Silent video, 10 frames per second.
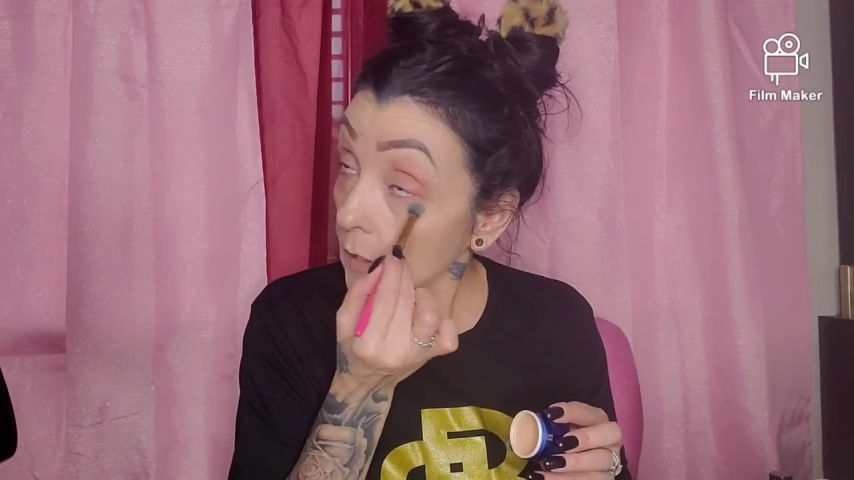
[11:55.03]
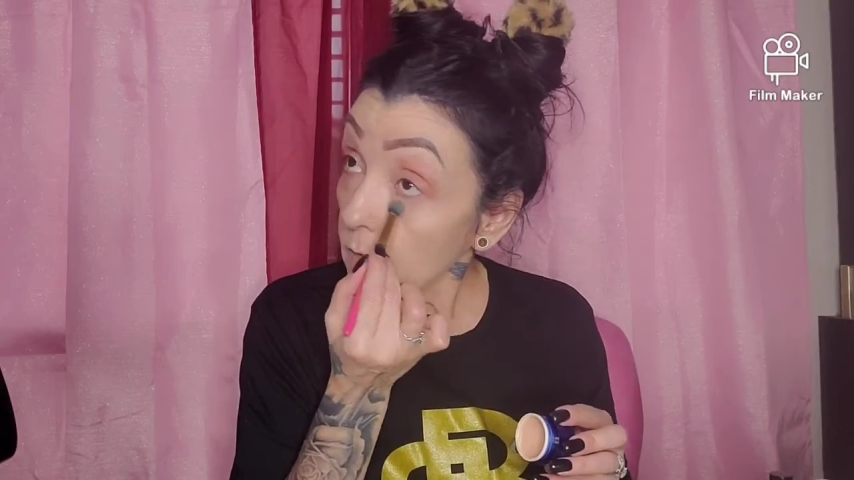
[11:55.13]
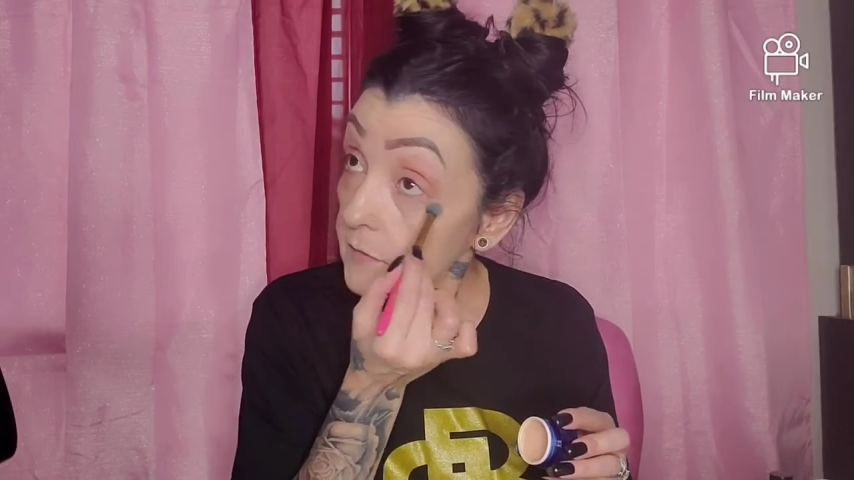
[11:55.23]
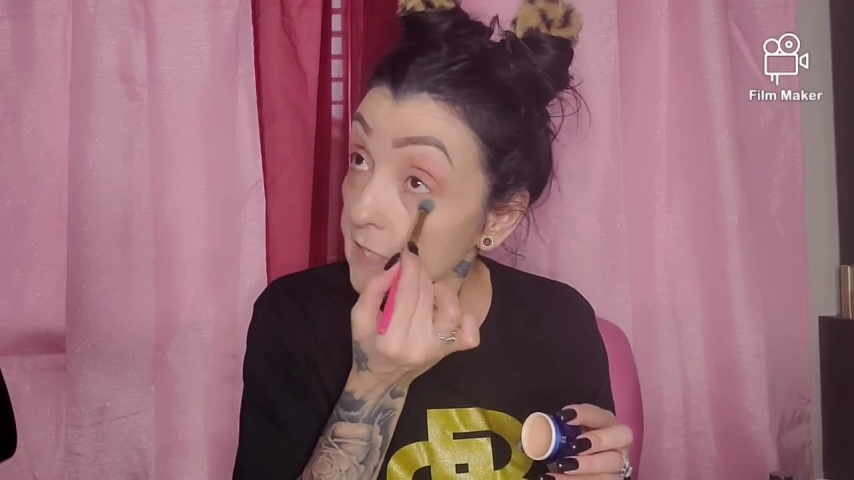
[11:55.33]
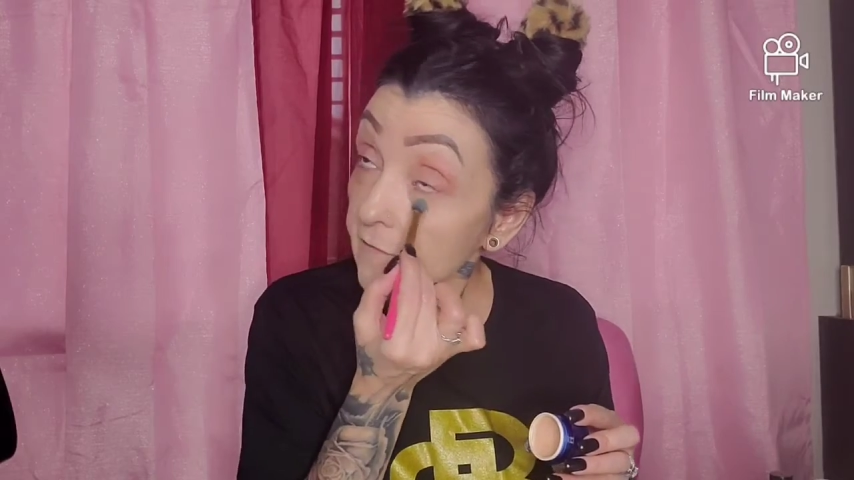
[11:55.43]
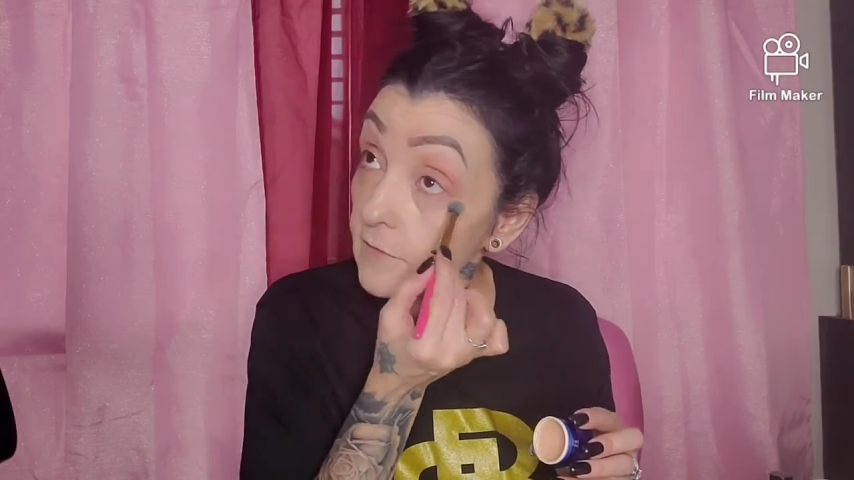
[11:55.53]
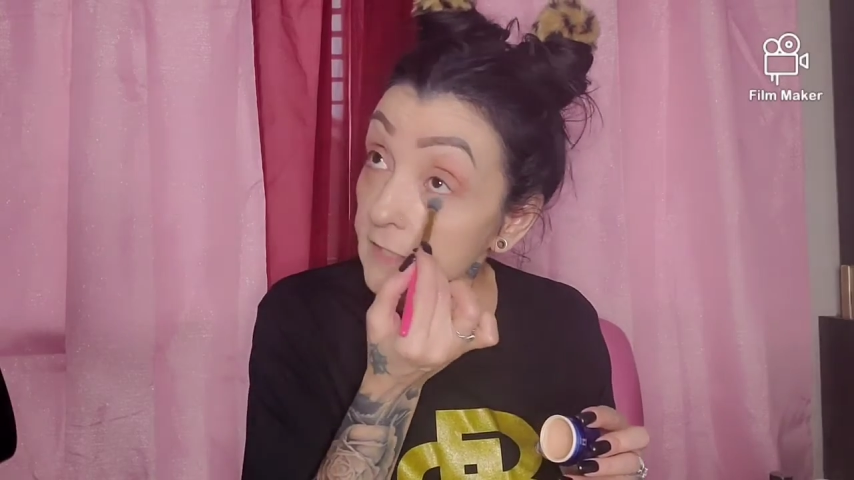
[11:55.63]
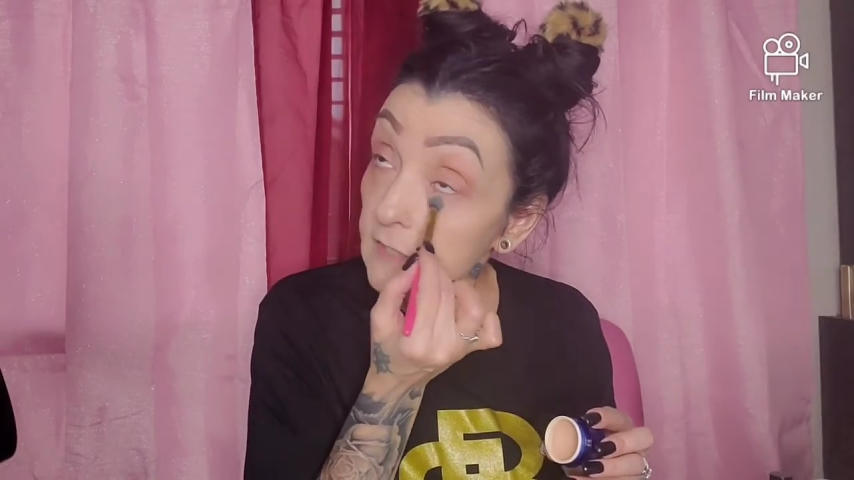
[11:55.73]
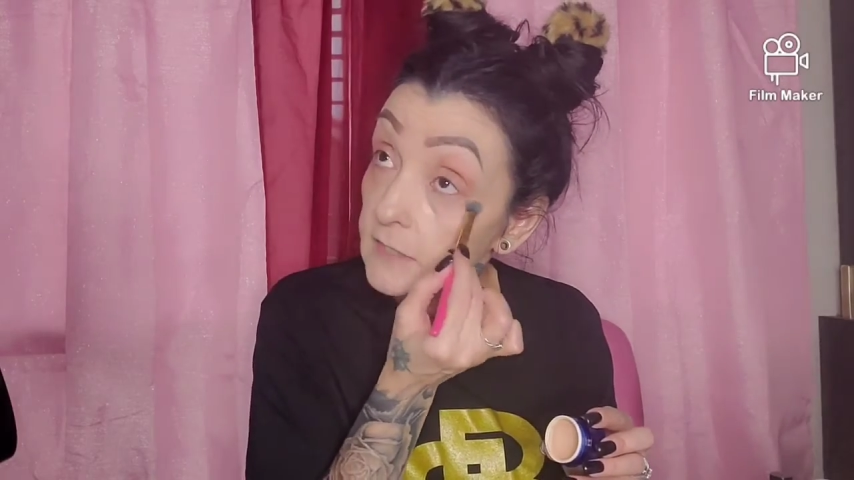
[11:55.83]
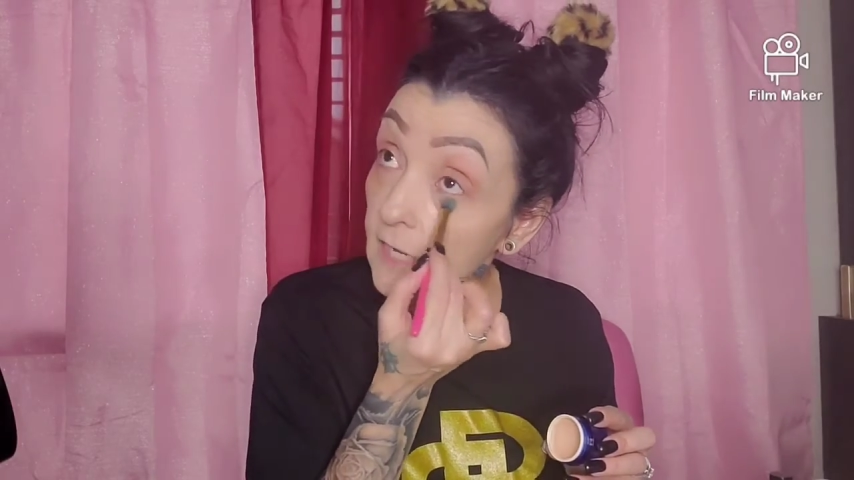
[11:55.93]
I always have
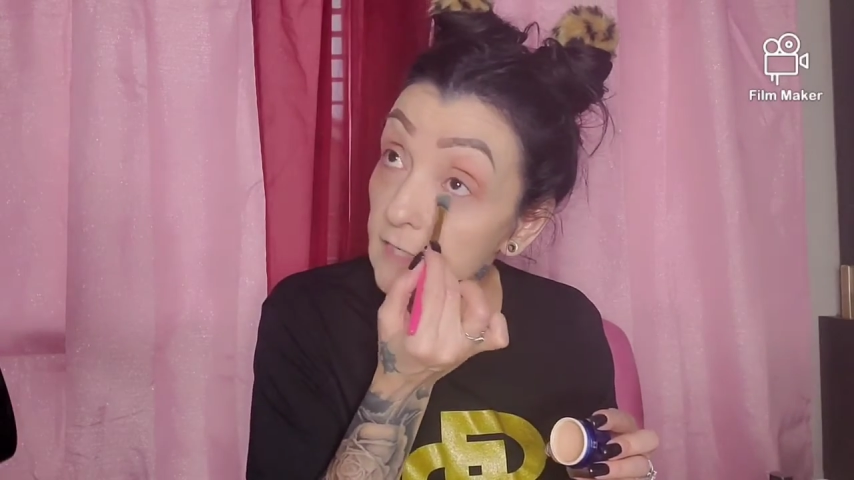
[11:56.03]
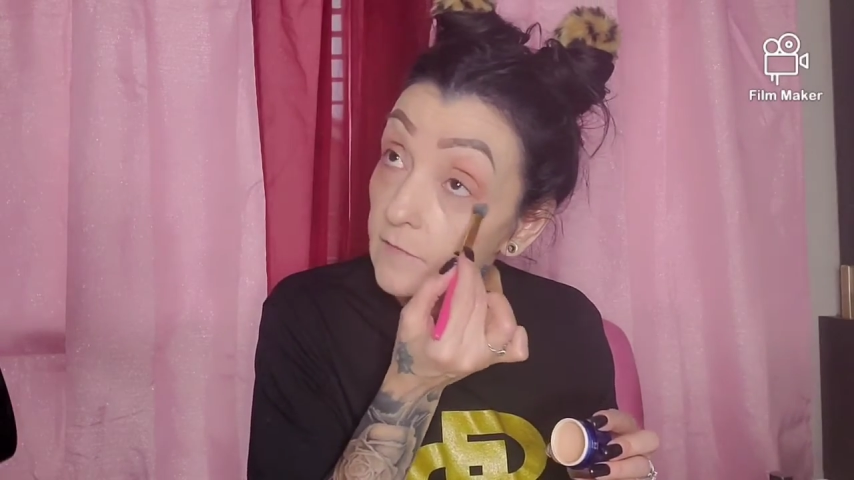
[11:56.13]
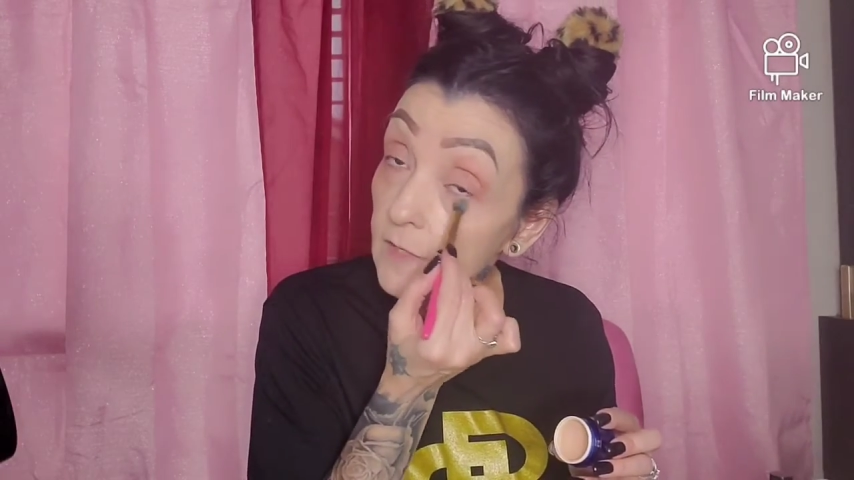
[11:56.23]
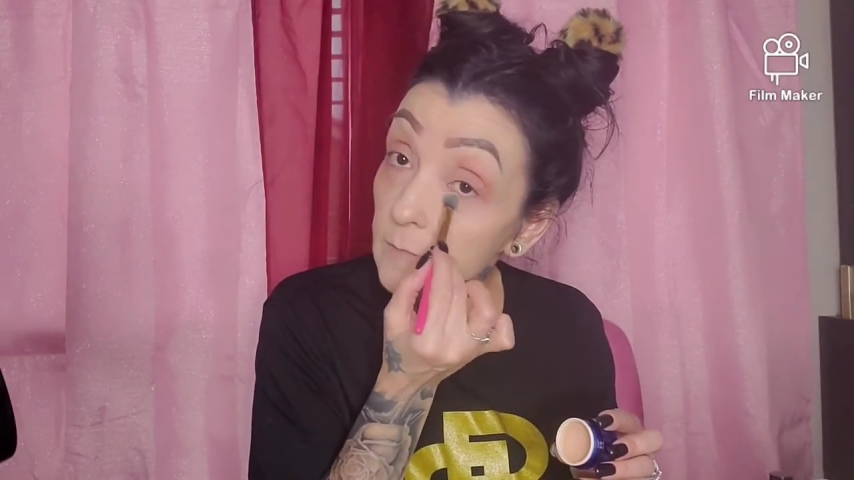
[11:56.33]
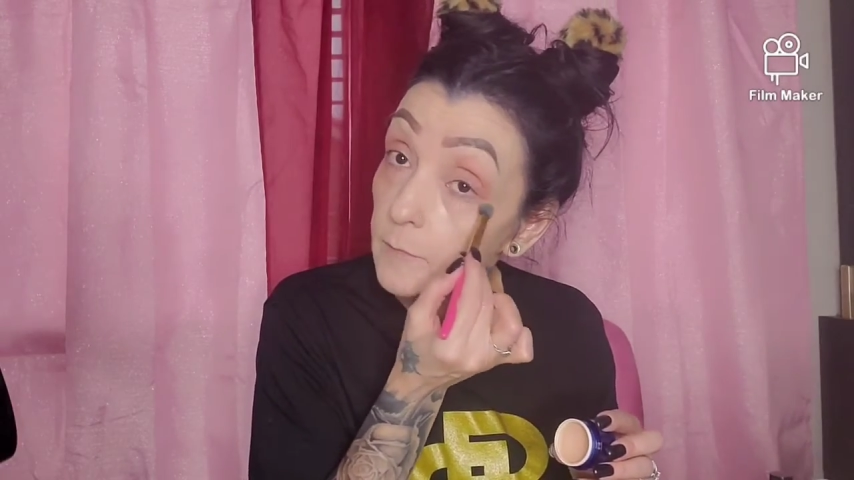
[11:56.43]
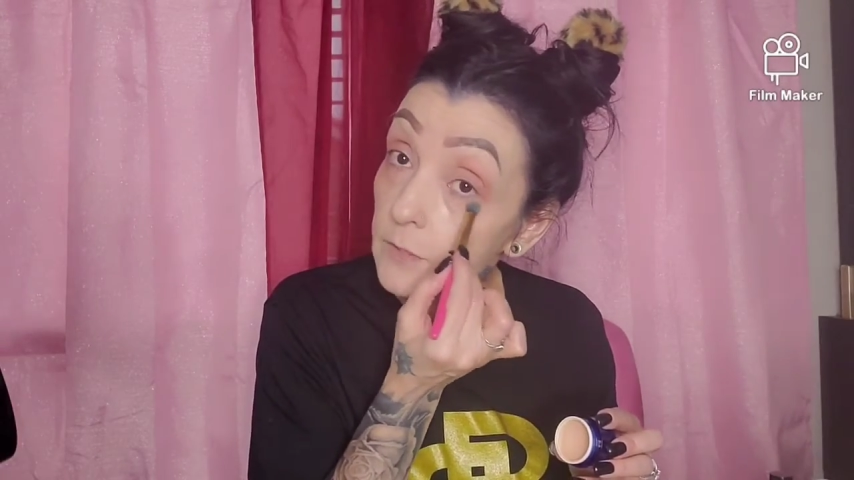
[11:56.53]
like, it's kind of like